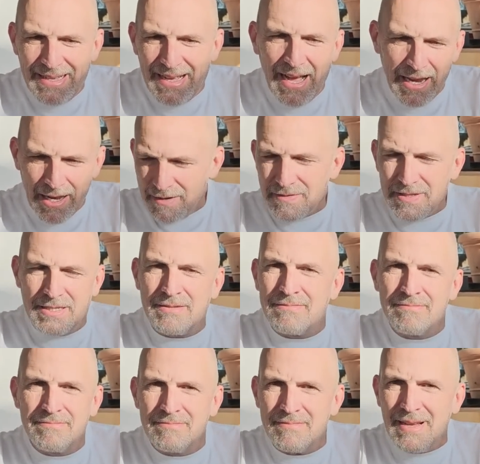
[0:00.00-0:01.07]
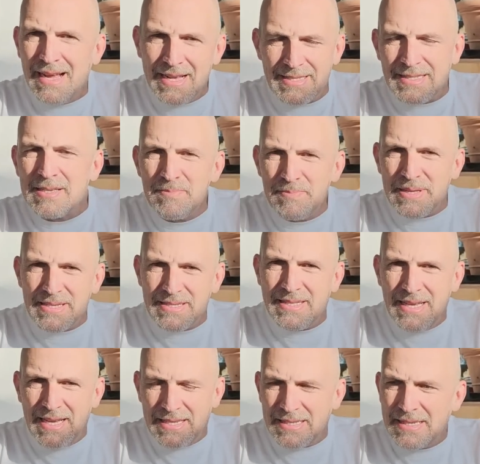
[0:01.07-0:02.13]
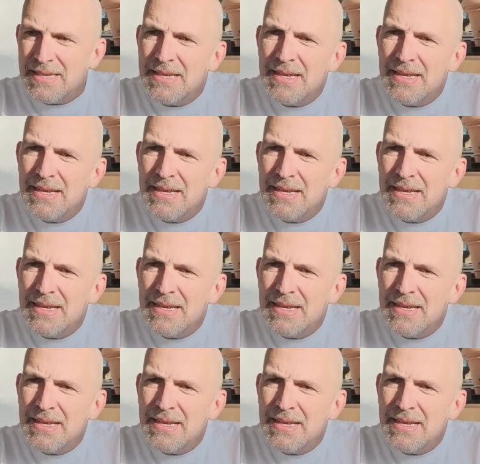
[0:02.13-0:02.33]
I love it, as simple as that.